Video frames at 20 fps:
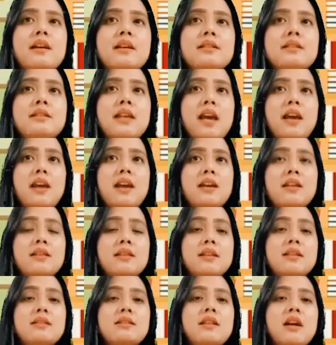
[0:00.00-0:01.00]

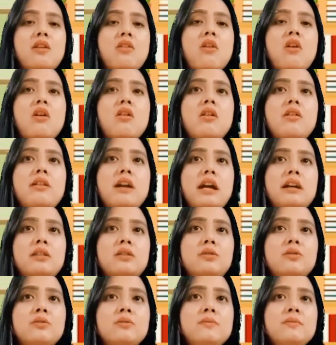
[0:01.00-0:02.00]
Second is the
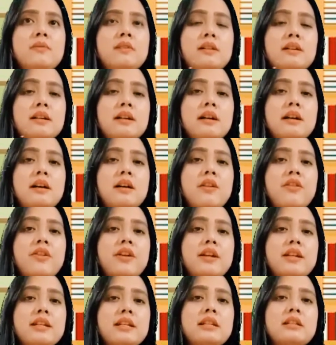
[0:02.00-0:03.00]
colorectal.
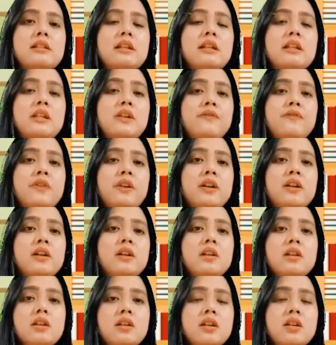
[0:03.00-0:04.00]
Third is the
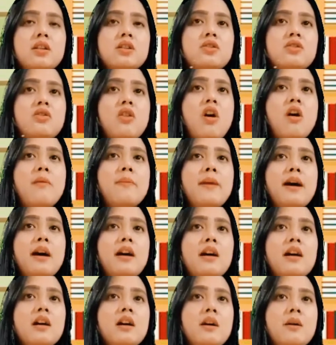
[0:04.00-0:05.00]
liver,
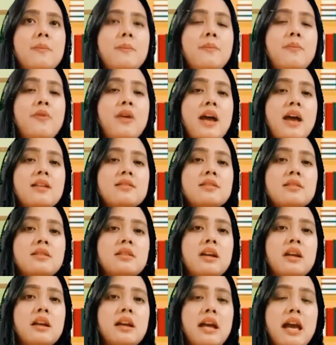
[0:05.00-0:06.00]
stomach, breast,
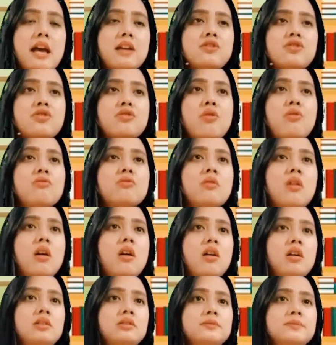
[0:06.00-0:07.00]
and so
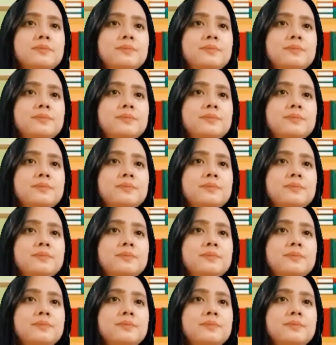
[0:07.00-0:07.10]
on.